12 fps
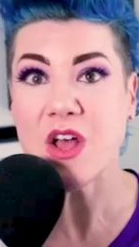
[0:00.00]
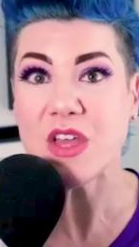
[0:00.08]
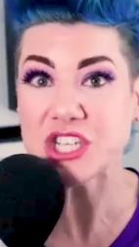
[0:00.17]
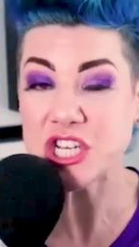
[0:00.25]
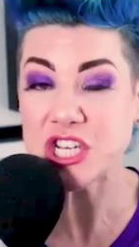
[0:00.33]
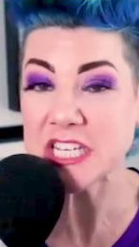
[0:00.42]

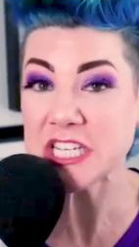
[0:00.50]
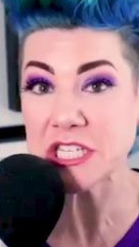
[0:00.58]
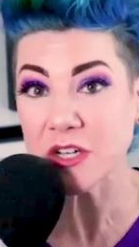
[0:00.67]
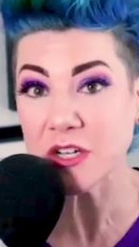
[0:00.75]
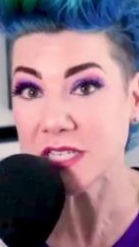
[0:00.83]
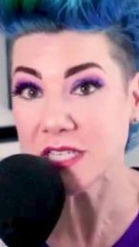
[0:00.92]
that she
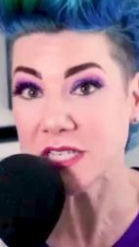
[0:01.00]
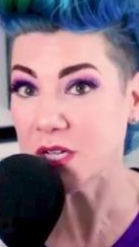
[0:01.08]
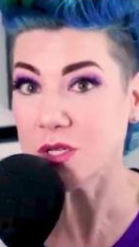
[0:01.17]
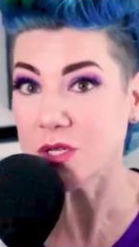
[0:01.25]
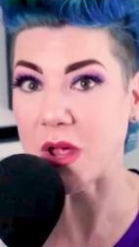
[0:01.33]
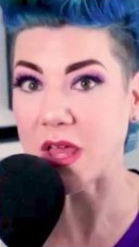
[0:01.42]
still
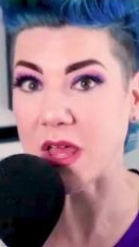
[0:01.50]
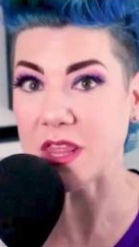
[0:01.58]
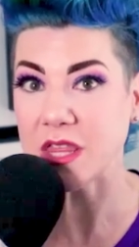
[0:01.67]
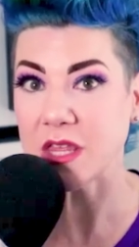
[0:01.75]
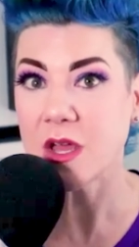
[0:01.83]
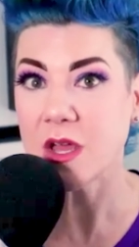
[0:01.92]
deals with
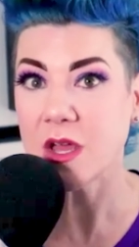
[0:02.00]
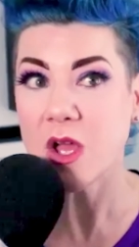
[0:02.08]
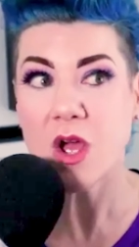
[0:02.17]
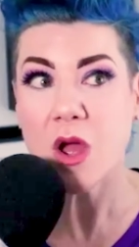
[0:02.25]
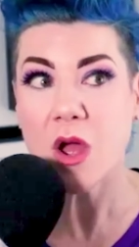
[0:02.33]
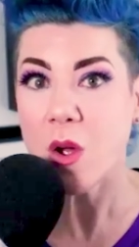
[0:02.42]

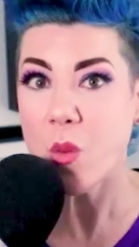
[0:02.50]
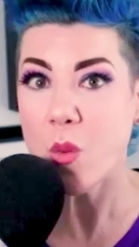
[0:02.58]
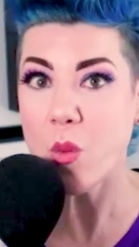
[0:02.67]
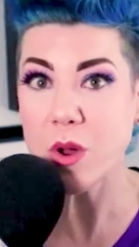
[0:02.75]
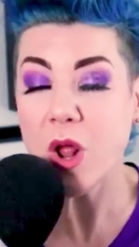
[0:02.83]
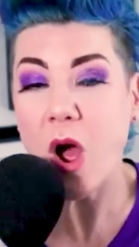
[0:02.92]

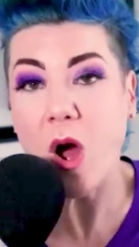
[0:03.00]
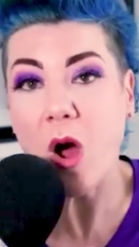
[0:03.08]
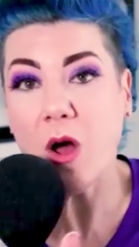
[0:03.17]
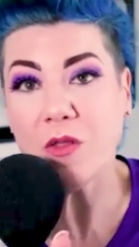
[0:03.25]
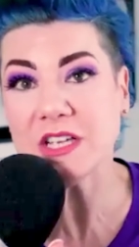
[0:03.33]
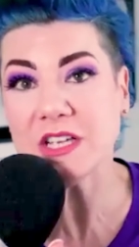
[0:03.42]

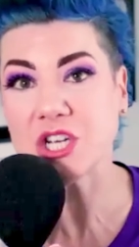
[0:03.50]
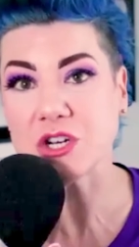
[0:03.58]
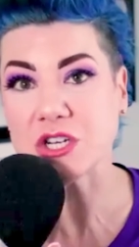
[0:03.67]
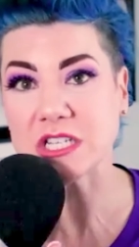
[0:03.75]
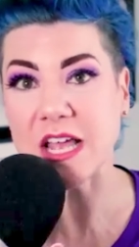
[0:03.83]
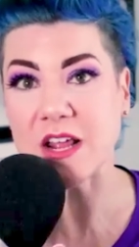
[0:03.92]
all these
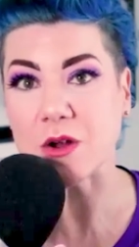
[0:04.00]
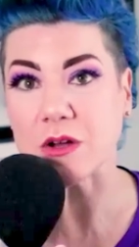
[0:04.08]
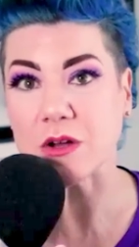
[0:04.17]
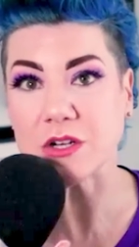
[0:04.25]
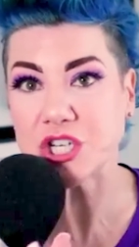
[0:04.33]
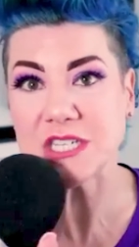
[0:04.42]
years later.
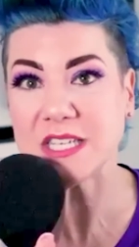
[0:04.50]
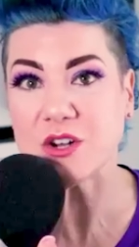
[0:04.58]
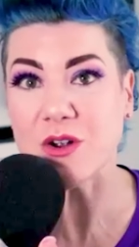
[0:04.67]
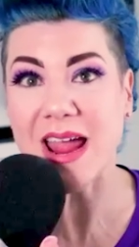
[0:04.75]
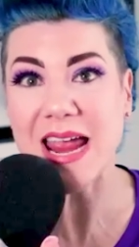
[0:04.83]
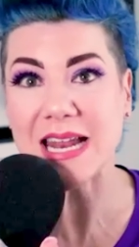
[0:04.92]
You know, she's in
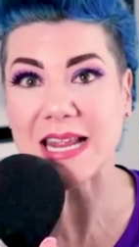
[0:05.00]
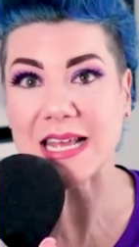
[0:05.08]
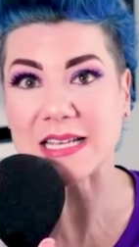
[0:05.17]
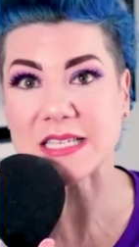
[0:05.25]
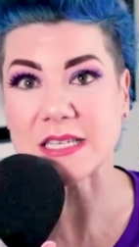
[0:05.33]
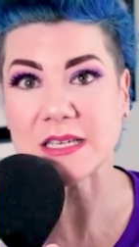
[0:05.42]
her
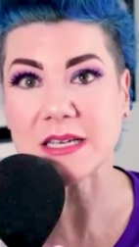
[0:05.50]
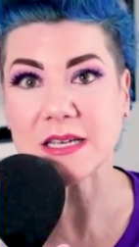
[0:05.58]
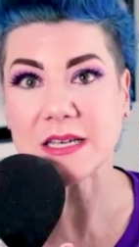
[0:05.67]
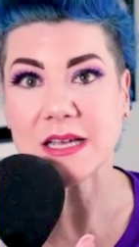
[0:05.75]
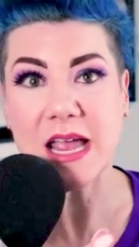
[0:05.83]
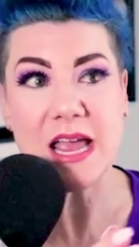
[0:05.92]
80s
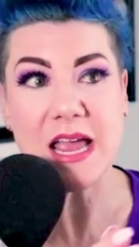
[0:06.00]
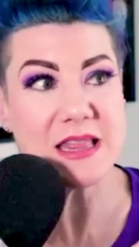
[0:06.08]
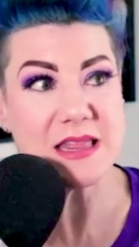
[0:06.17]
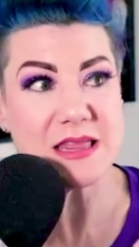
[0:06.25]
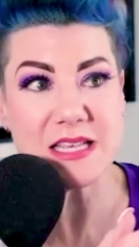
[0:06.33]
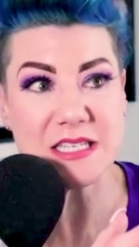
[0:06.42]

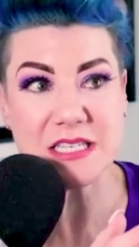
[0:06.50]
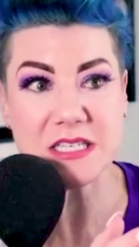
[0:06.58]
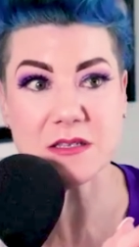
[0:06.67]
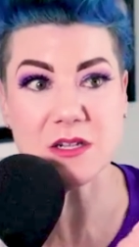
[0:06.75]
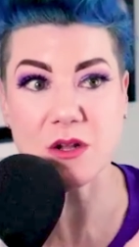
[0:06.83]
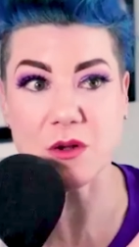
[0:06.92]
and this,
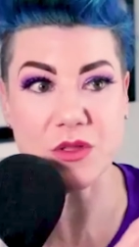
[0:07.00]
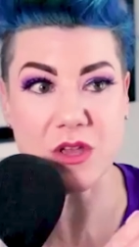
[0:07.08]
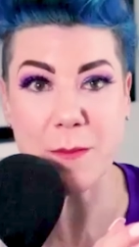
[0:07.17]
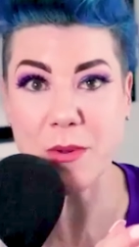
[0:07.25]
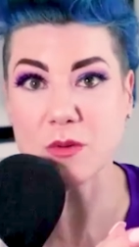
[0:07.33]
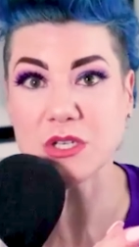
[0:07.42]
you know, the
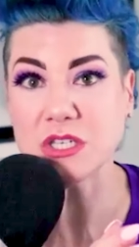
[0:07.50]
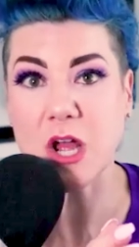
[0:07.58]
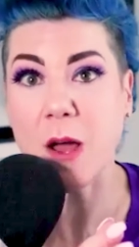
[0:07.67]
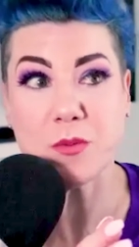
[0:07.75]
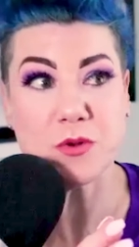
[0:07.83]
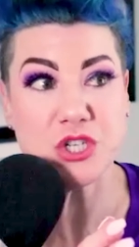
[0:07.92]
abuse
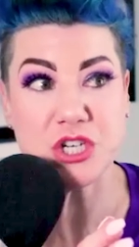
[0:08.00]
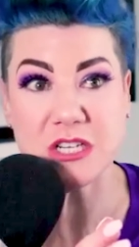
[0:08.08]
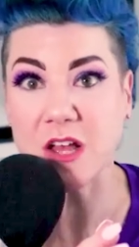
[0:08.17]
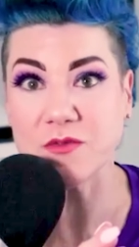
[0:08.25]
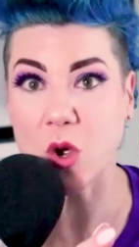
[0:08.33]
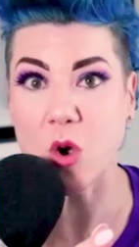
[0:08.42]
stopped when she
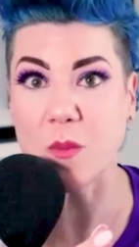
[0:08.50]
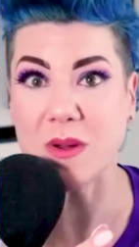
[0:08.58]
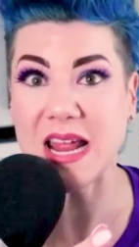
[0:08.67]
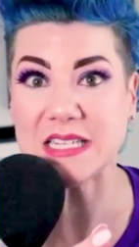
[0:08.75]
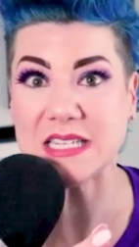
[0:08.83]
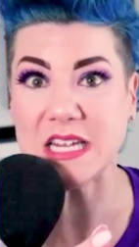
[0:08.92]
left home at
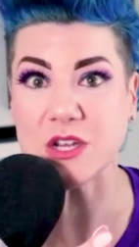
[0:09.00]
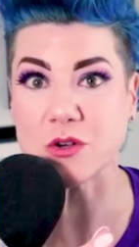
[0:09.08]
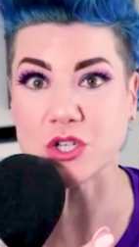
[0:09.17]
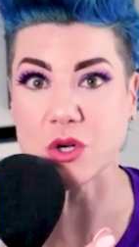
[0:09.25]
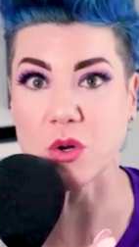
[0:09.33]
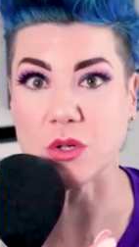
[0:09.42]
18
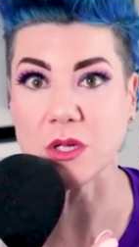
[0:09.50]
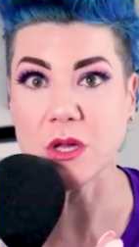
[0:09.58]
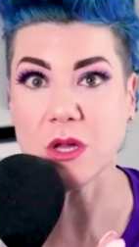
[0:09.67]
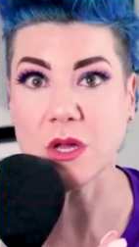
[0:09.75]
years old.